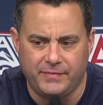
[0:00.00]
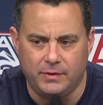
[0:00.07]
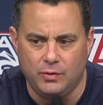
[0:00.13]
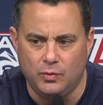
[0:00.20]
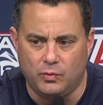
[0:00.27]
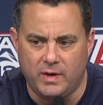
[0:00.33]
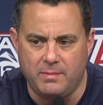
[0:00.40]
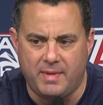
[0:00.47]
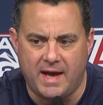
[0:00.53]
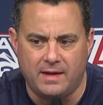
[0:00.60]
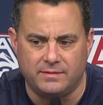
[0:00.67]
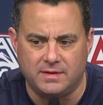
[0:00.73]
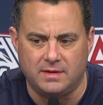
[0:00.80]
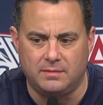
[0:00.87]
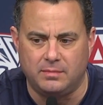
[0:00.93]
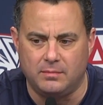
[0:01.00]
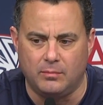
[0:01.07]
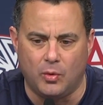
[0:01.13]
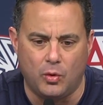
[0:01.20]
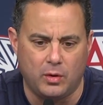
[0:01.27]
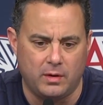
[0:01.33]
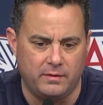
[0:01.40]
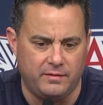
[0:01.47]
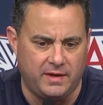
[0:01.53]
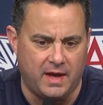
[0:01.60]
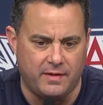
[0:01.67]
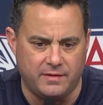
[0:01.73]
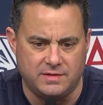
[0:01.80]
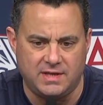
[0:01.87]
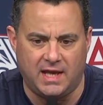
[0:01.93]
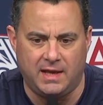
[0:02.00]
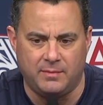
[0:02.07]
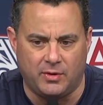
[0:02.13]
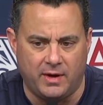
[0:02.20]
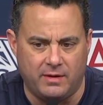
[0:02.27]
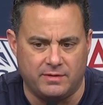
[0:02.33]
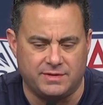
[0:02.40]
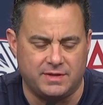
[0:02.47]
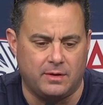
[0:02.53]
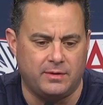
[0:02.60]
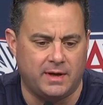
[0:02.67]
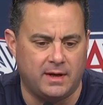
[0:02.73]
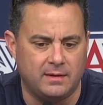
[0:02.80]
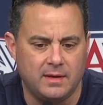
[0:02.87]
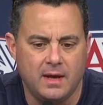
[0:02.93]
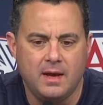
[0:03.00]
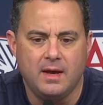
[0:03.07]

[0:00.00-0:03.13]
who rebounded more, the other team or Arizona?